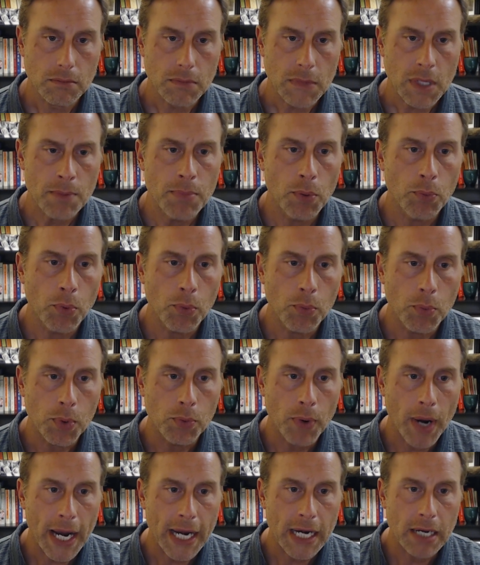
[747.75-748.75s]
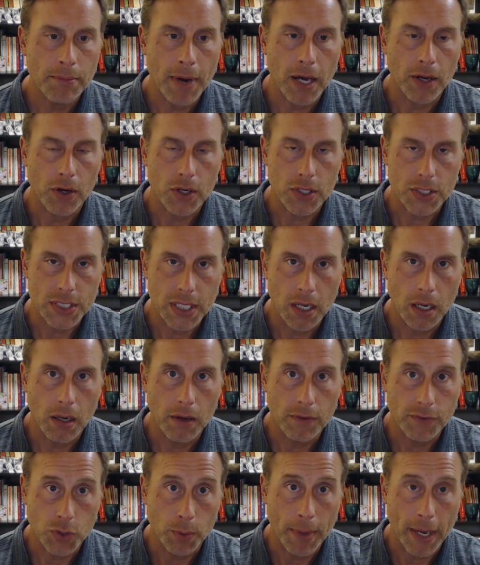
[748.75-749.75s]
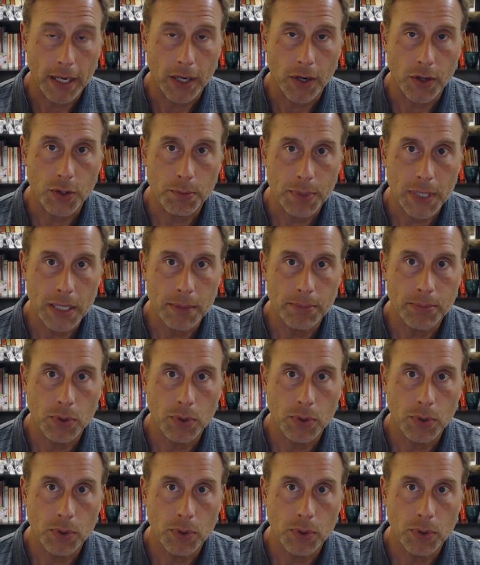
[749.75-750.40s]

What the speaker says: But when we write about ourselves or about other people,